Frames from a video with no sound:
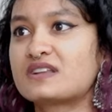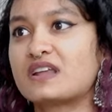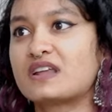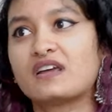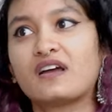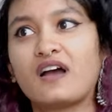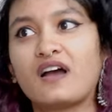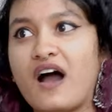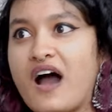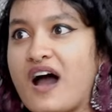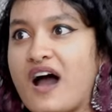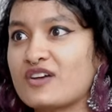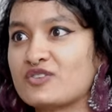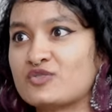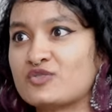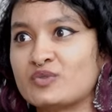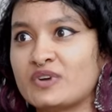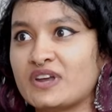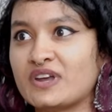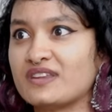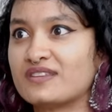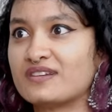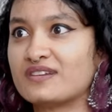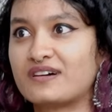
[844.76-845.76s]
like, huh,
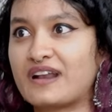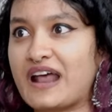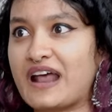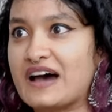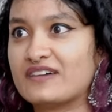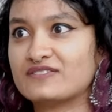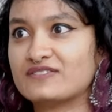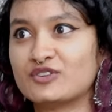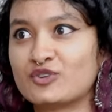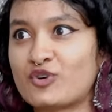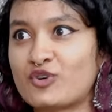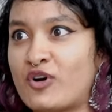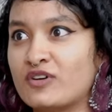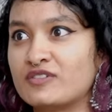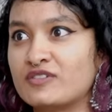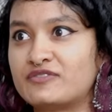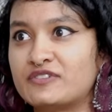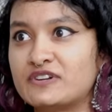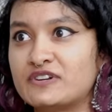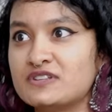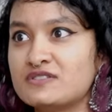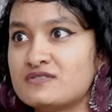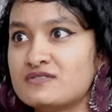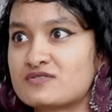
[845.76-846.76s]
you either have the
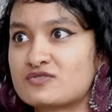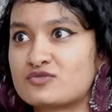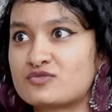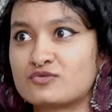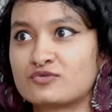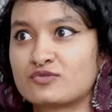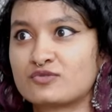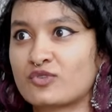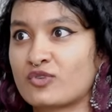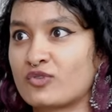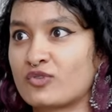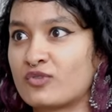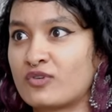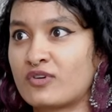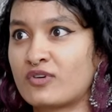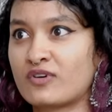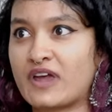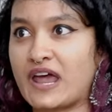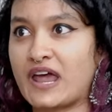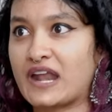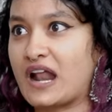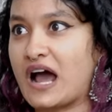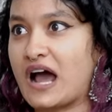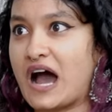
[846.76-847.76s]
confidence to, you know,
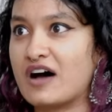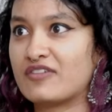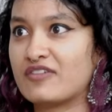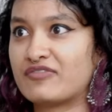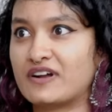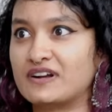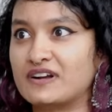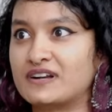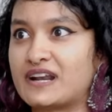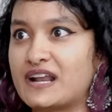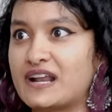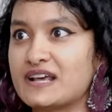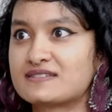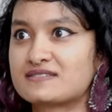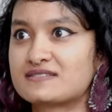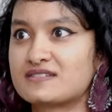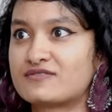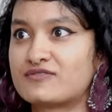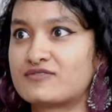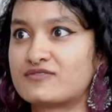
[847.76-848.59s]
get half undressed in